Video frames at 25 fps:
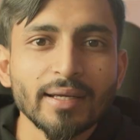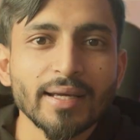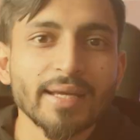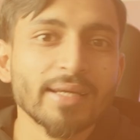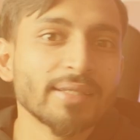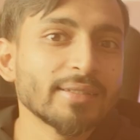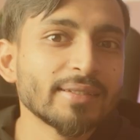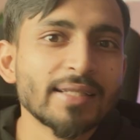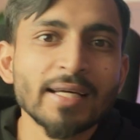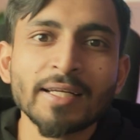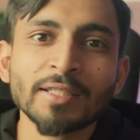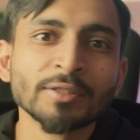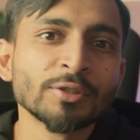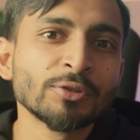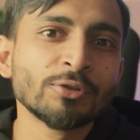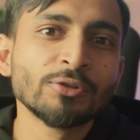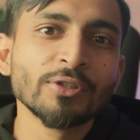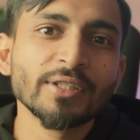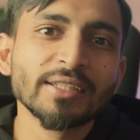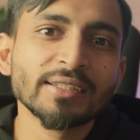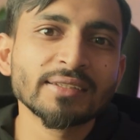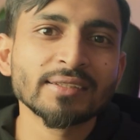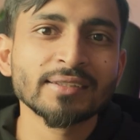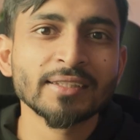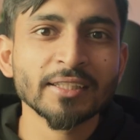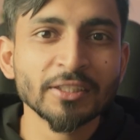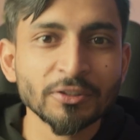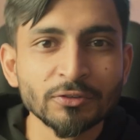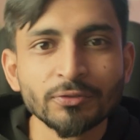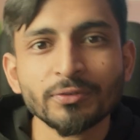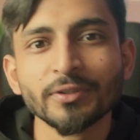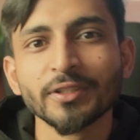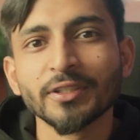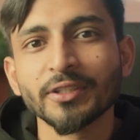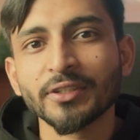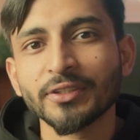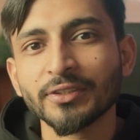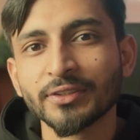and that is doing 6
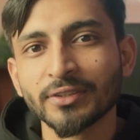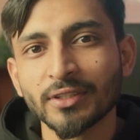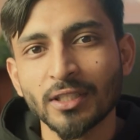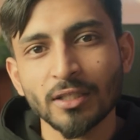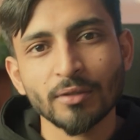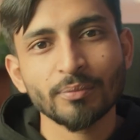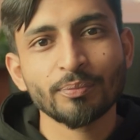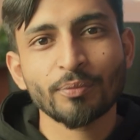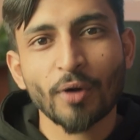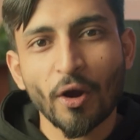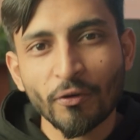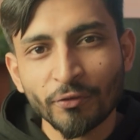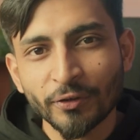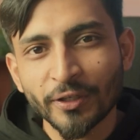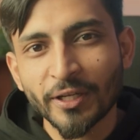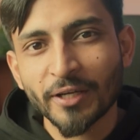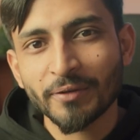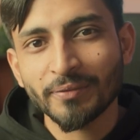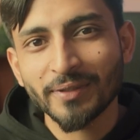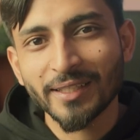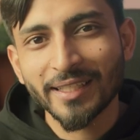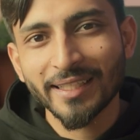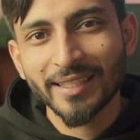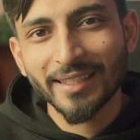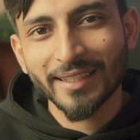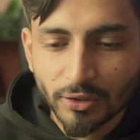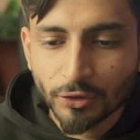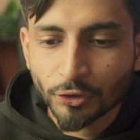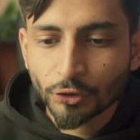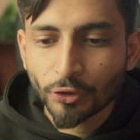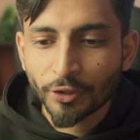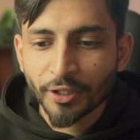figures profitably. So